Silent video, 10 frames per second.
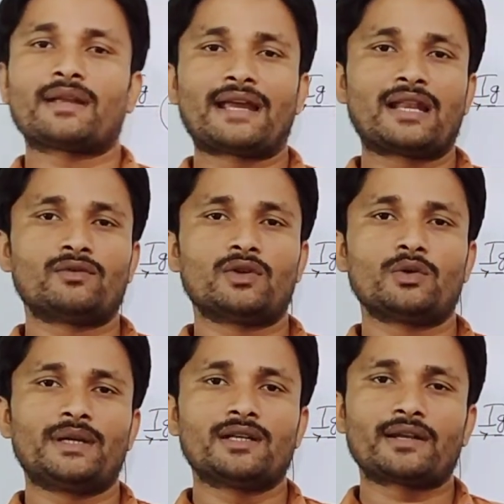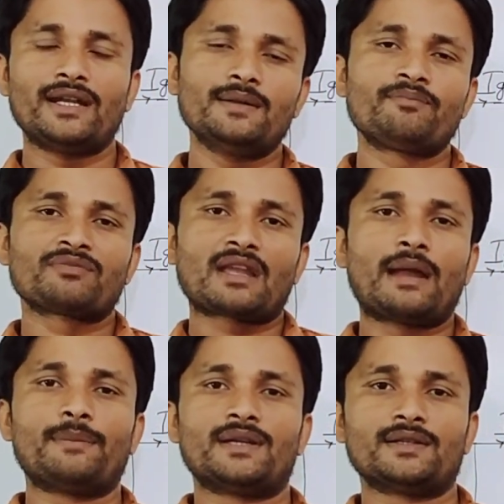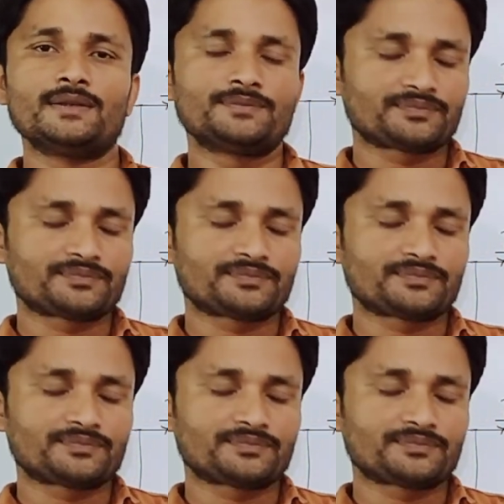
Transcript: galvanometer and ammeter.